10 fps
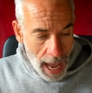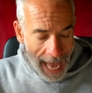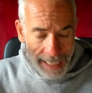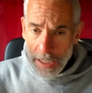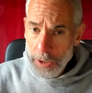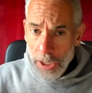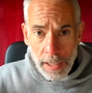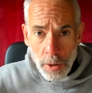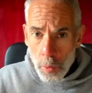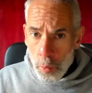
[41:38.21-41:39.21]
and
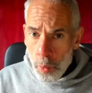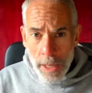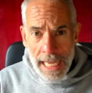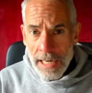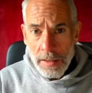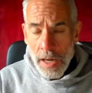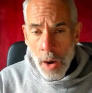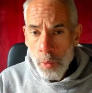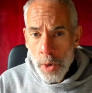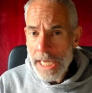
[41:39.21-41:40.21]
like within
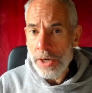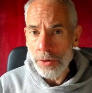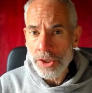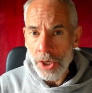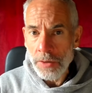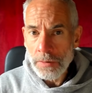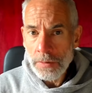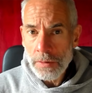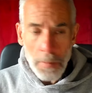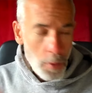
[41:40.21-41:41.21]
a week or two,
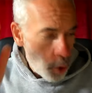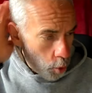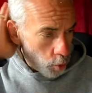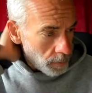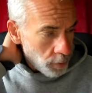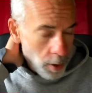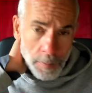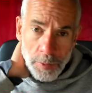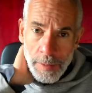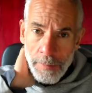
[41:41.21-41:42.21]
all the
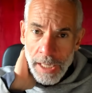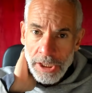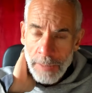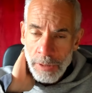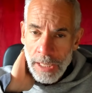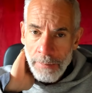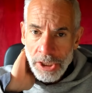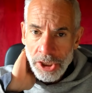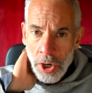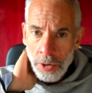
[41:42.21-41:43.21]
problems with my within my
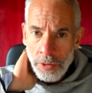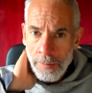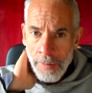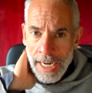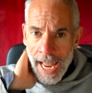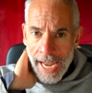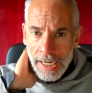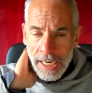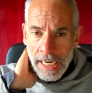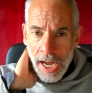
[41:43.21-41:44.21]
shoulder and my neck
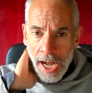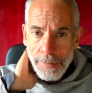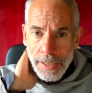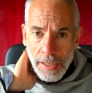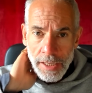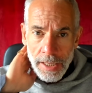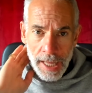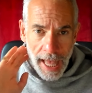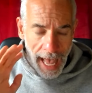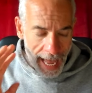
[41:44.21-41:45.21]
cleared up.
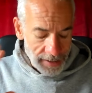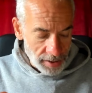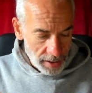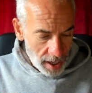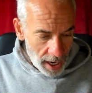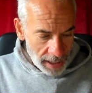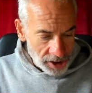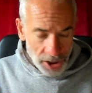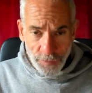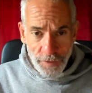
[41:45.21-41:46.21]
And I
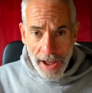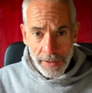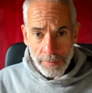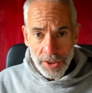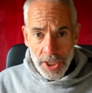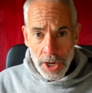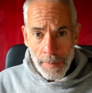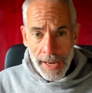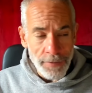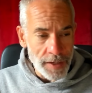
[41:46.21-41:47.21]
just found them so
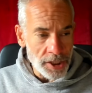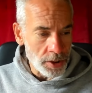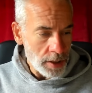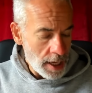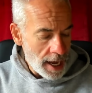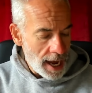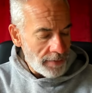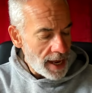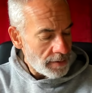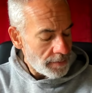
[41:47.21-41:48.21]
beneficial.
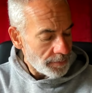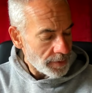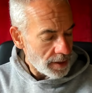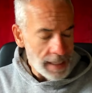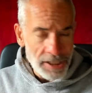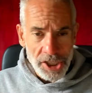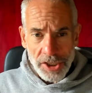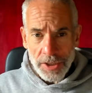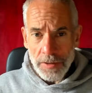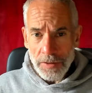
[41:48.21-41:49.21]
And then they're
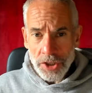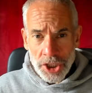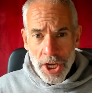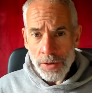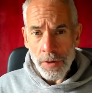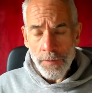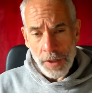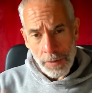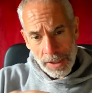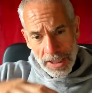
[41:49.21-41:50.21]
just so good for
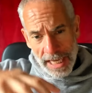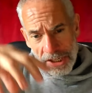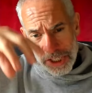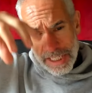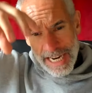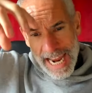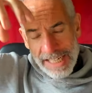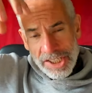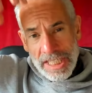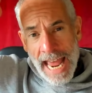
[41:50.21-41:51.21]
you because they just
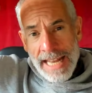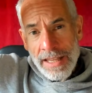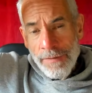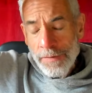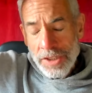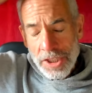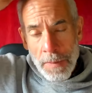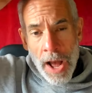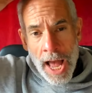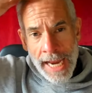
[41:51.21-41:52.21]
extend the
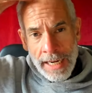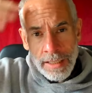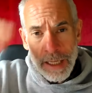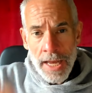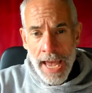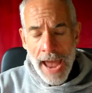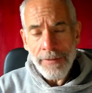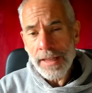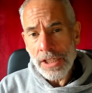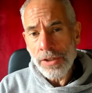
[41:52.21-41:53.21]
spine and
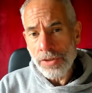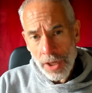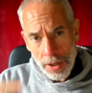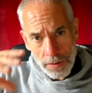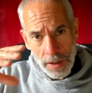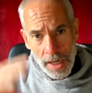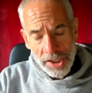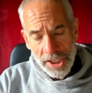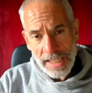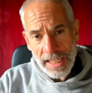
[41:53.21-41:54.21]
everything you do,
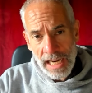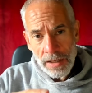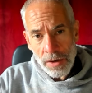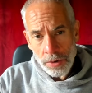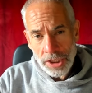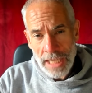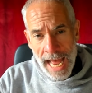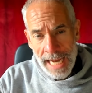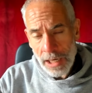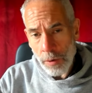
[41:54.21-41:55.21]
sitting or
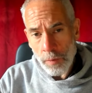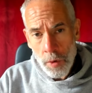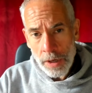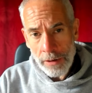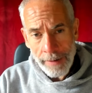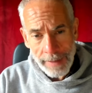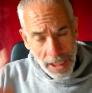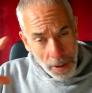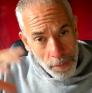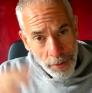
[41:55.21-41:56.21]
standing or walking or anything,
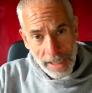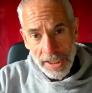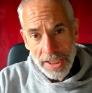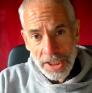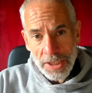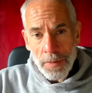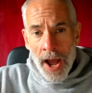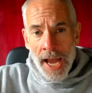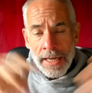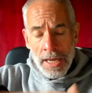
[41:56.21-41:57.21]
compresses the
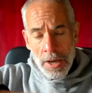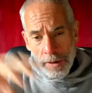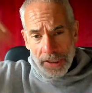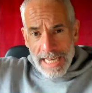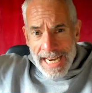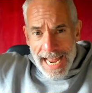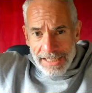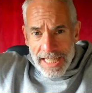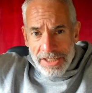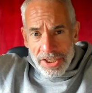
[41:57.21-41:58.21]
spine. Whereas dead
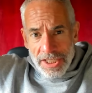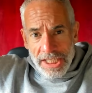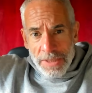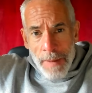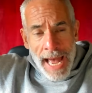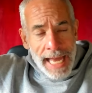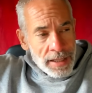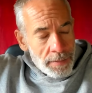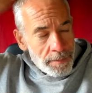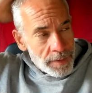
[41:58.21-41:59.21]
hangs, they just expand
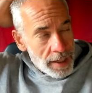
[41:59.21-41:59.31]
them.